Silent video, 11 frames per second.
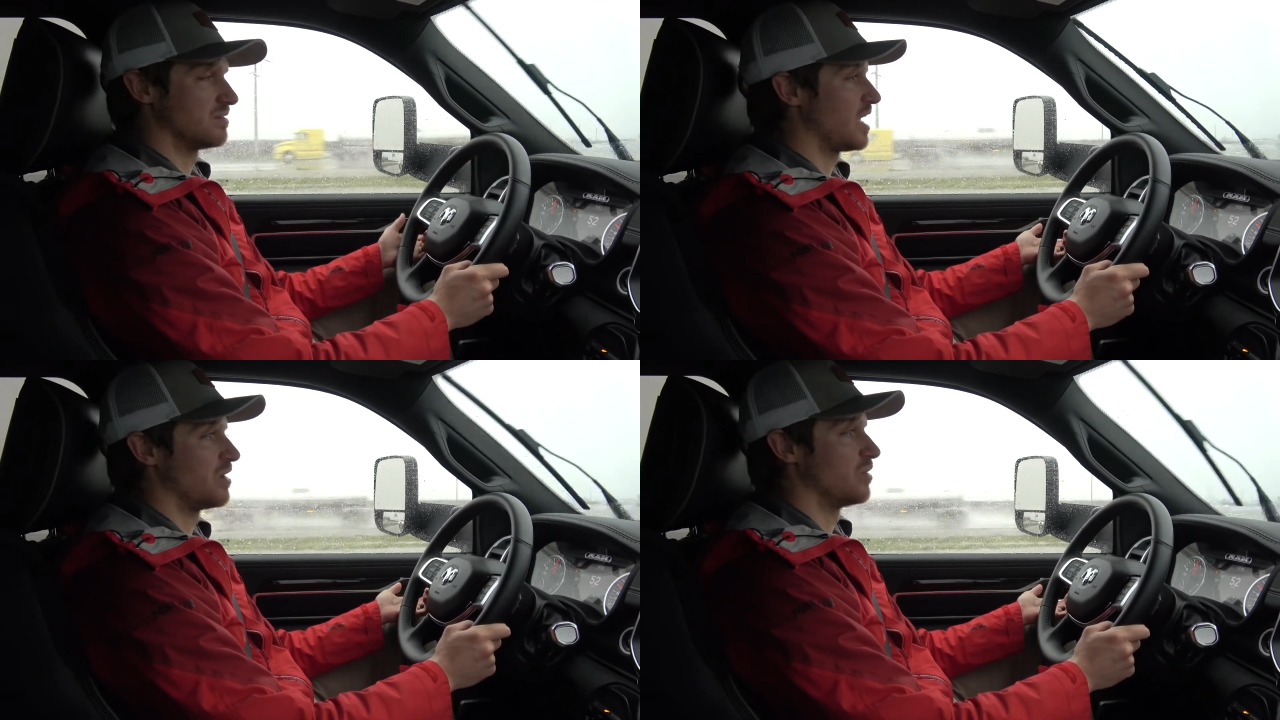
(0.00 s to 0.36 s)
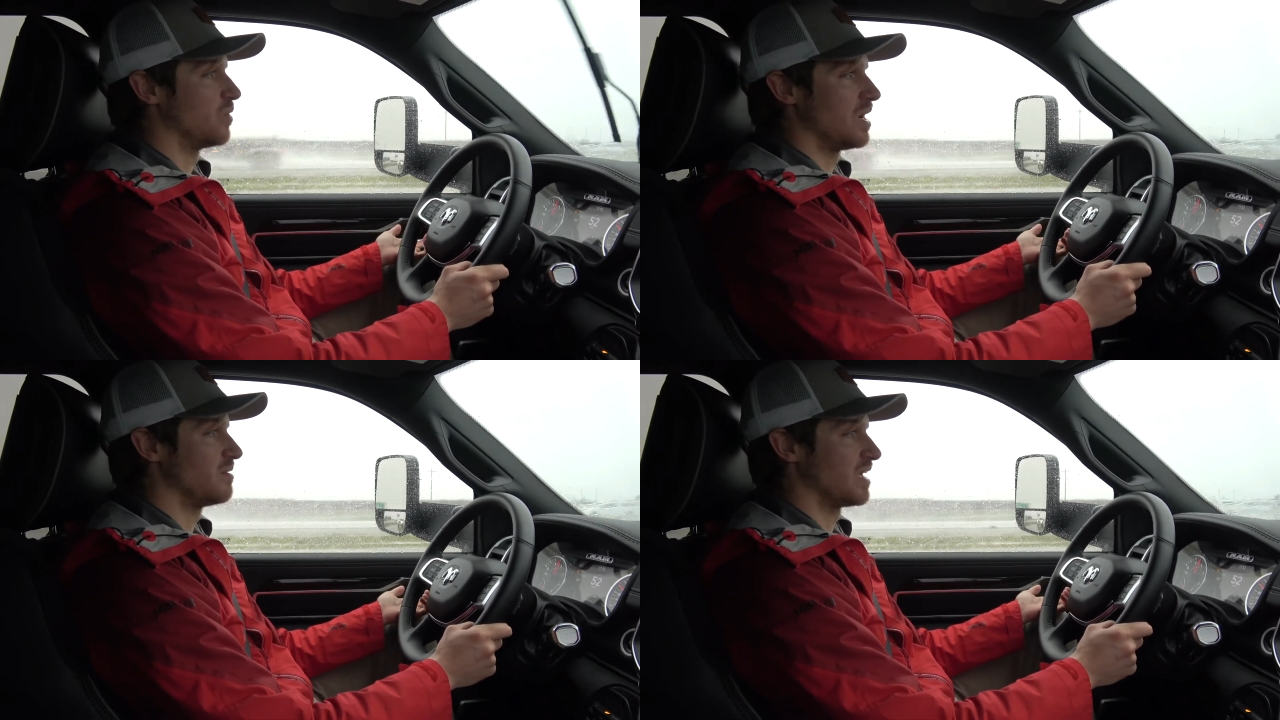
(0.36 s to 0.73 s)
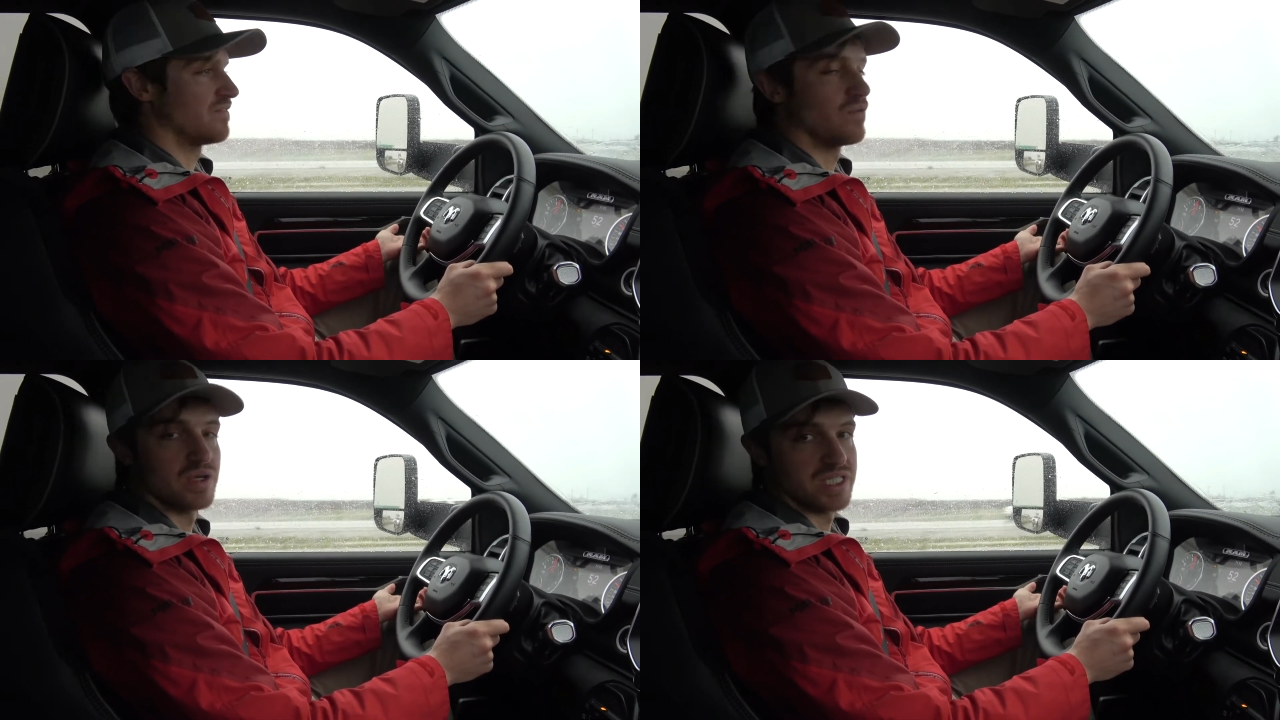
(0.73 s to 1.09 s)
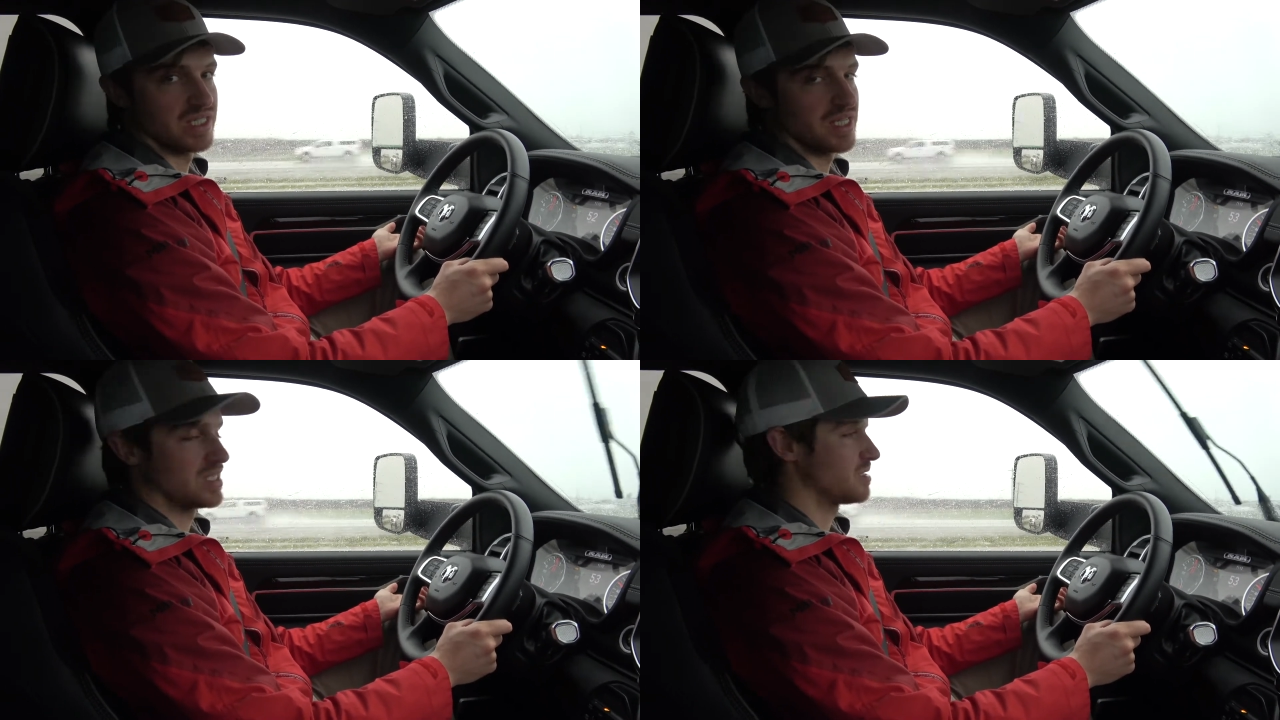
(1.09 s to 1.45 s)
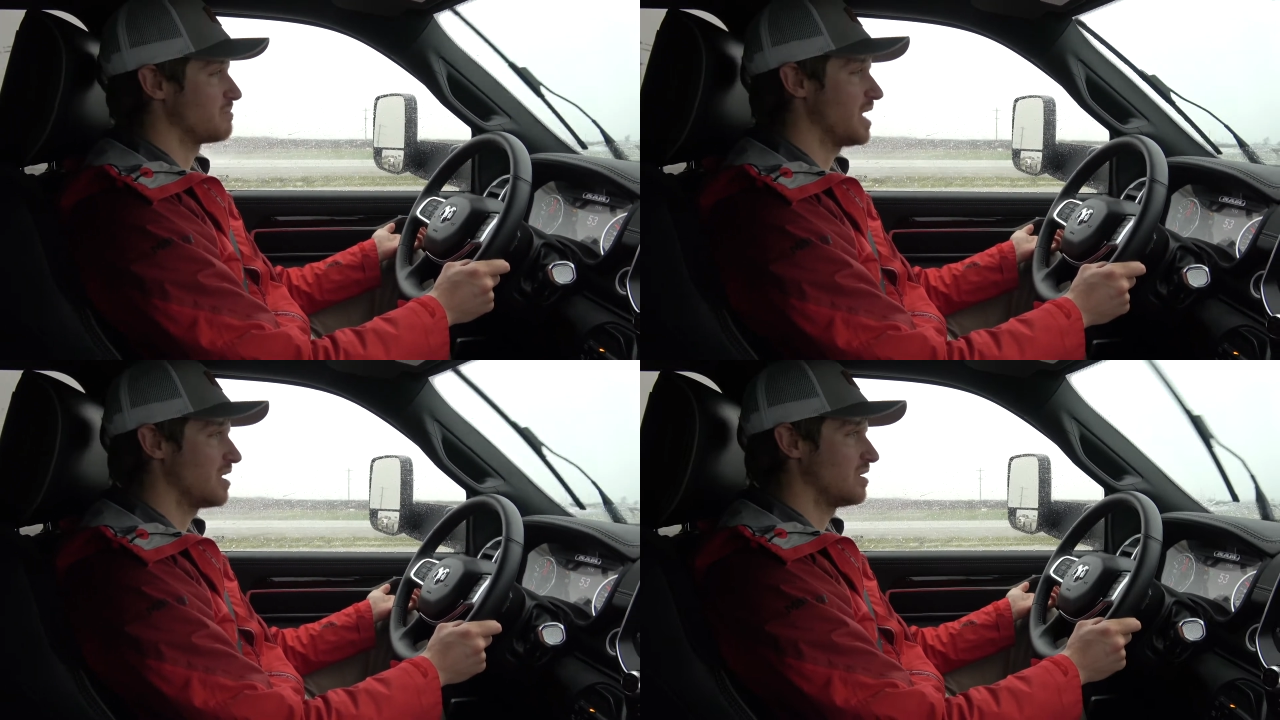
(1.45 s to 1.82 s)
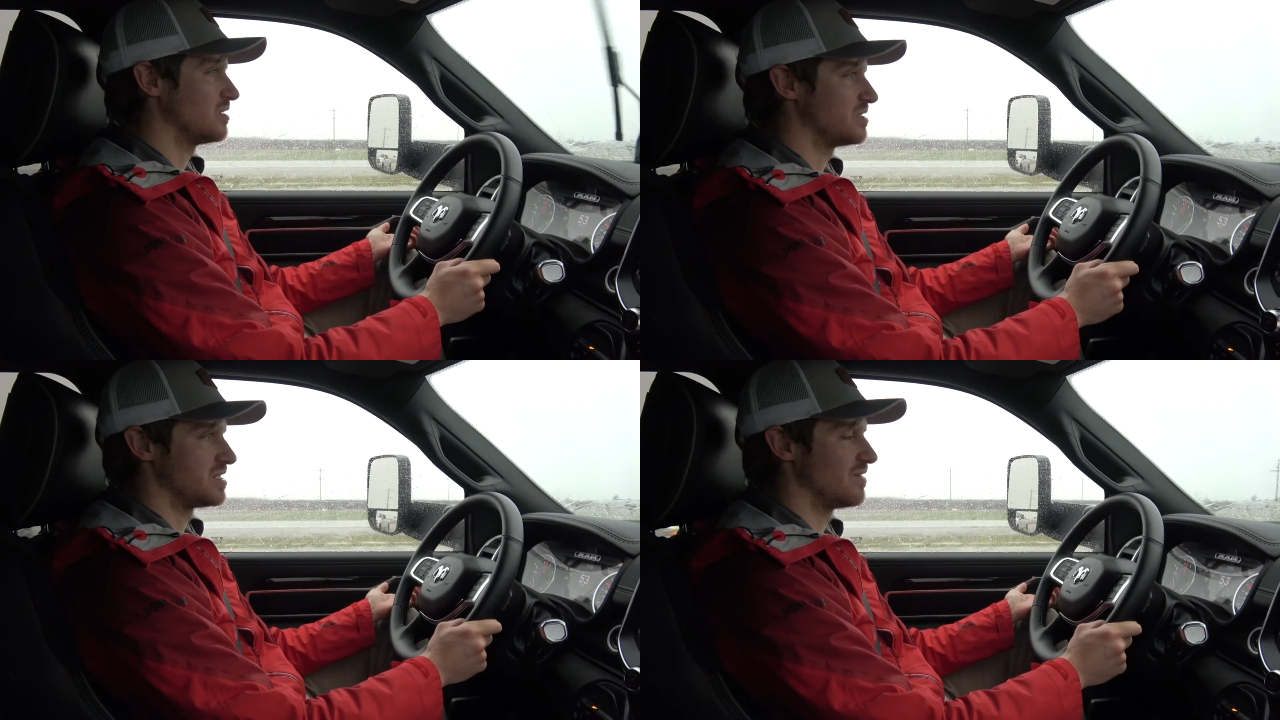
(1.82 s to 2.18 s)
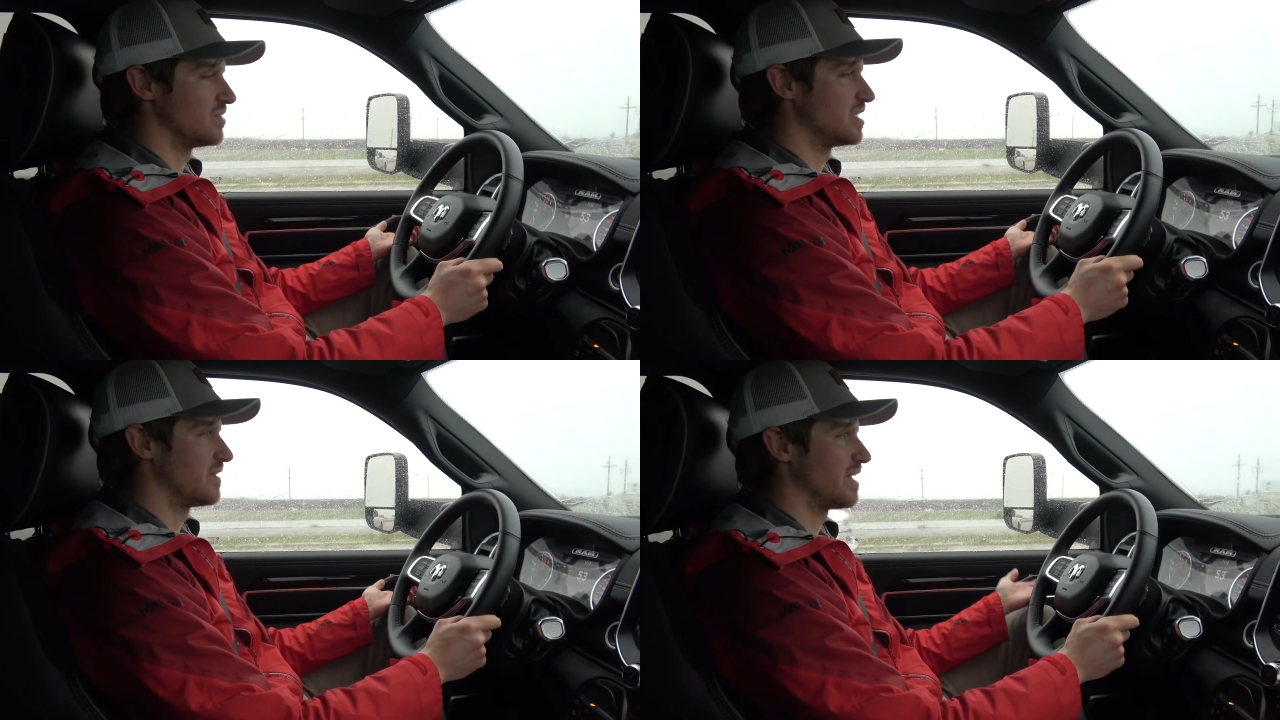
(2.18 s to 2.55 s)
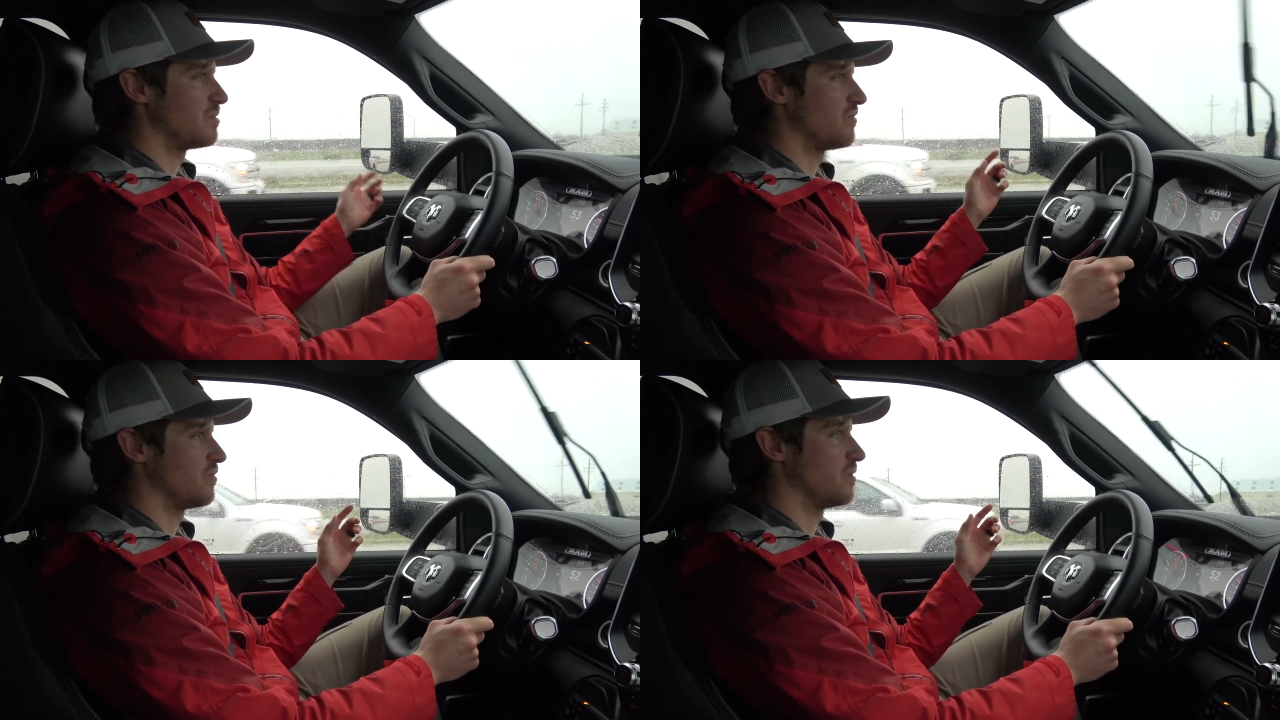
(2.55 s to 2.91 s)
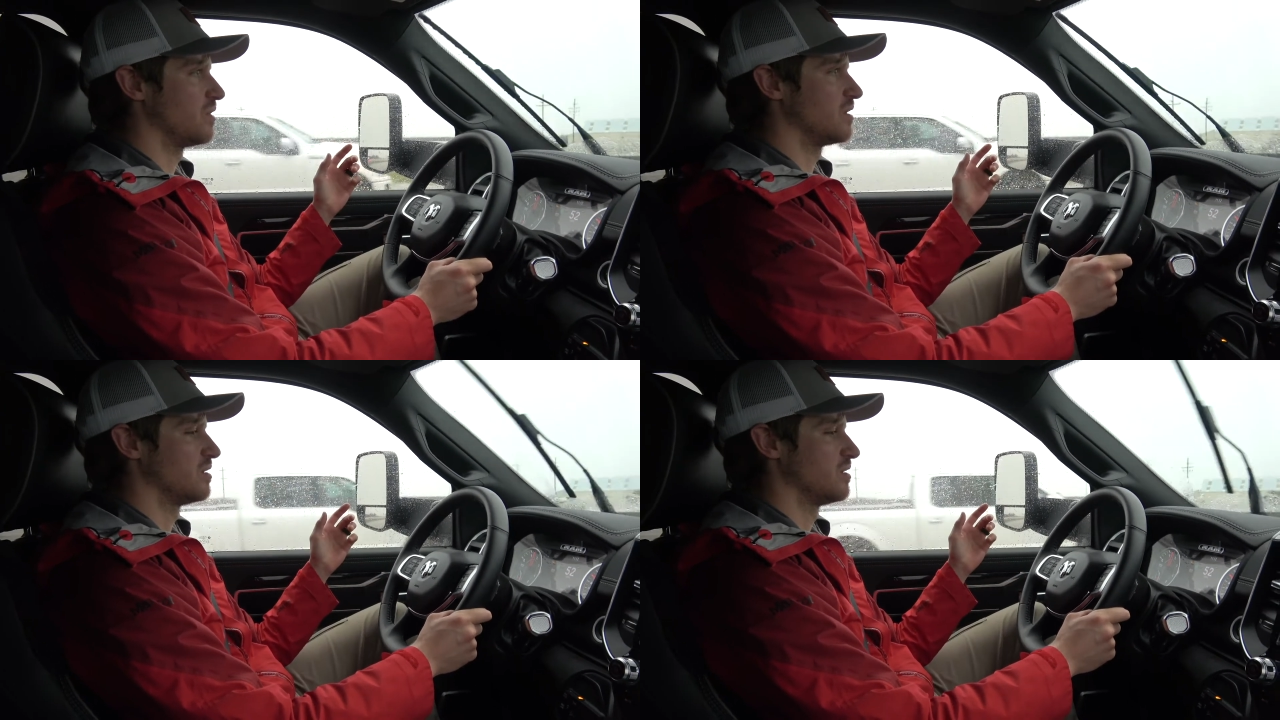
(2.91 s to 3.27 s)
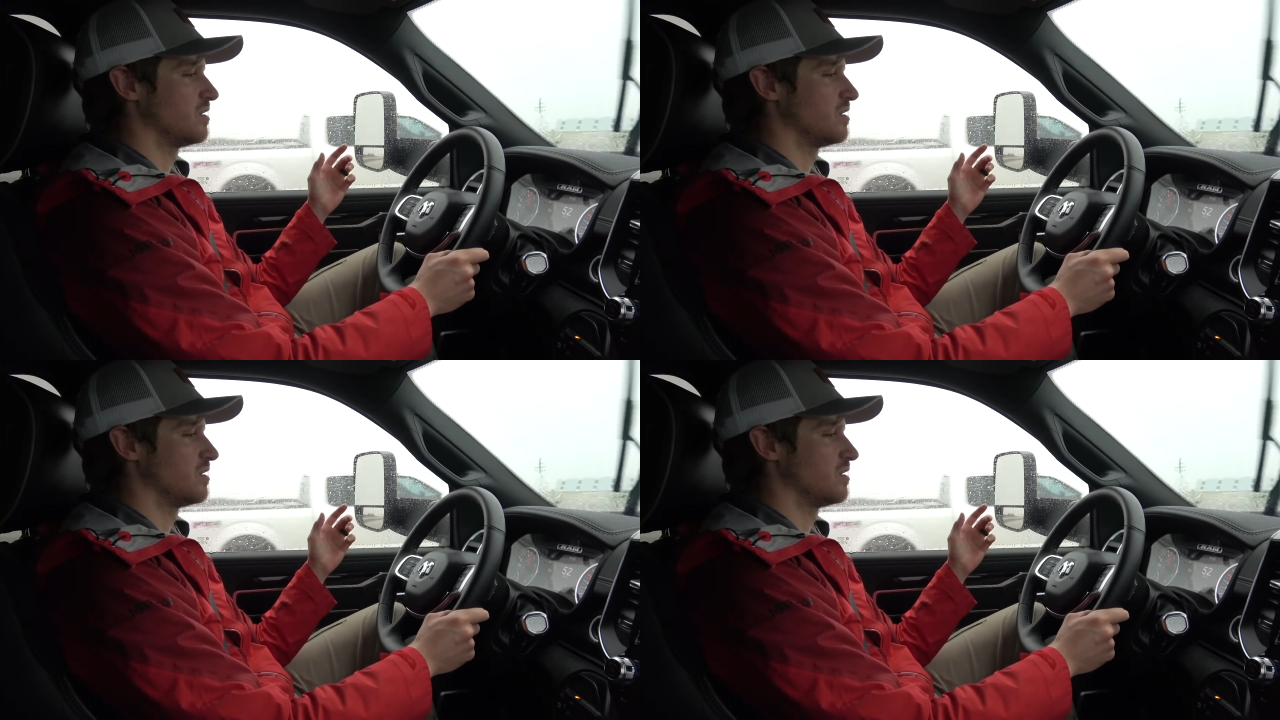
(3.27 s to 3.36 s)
I don't know what, like 14,000 pounds, never done that before.